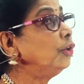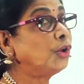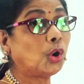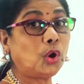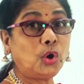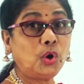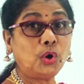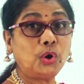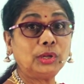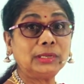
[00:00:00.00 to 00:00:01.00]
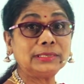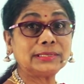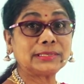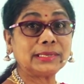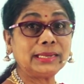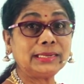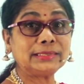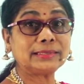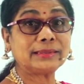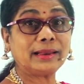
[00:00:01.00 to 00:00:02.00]
draw 6
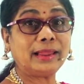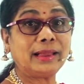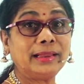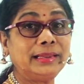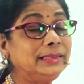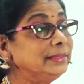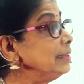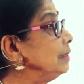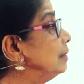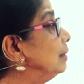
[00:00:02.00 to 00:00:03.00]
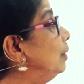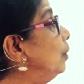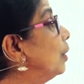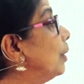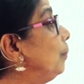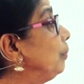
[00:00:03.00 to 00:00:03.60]
lines here. Look,